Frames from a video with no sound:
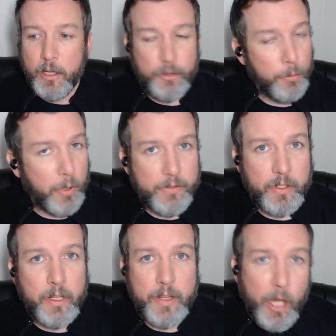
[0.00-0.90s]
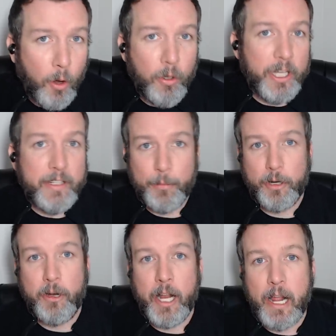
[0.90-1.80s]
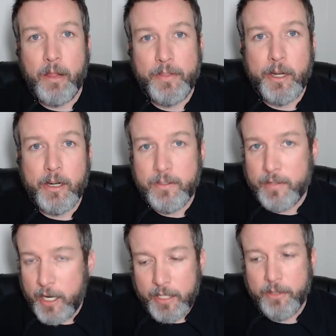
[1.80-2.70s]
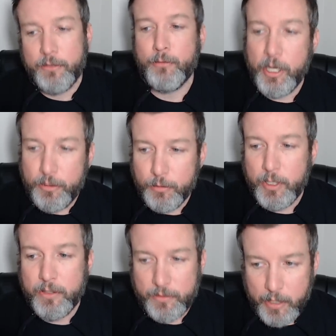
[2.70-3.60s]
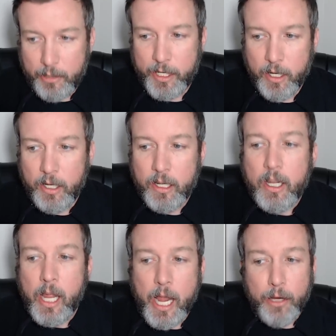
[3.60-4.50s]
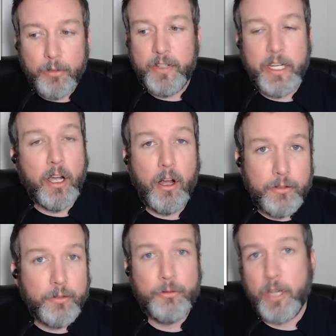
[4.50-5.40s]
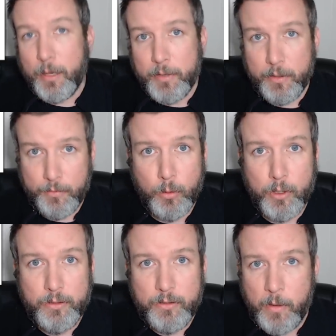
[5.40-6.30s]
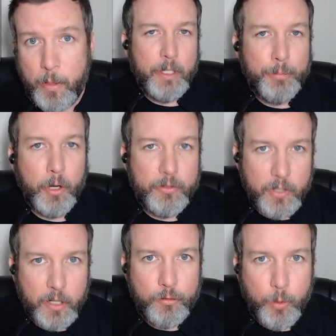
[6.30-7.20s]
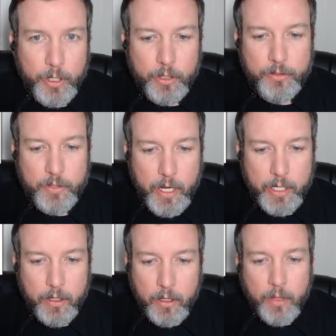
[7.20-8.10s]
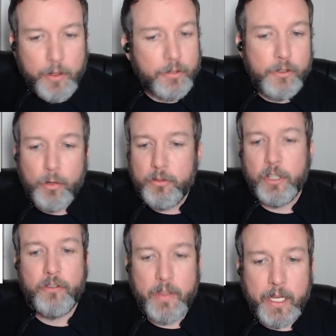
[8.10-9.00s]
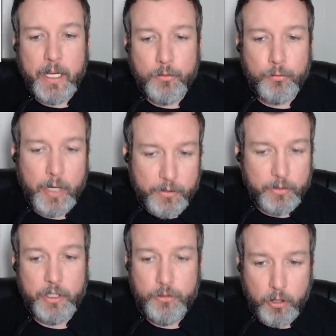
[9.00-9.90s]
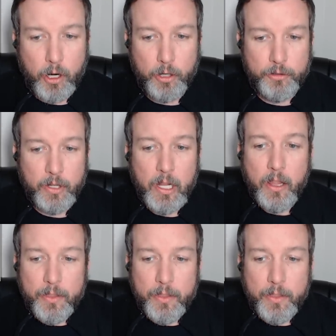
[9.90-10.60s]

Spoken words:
She wasn't the only Democrat out there inciting this racial hysteria. AOC also chimed in, of course. She posted on Twitter saying, "There's no such thing as racially charged.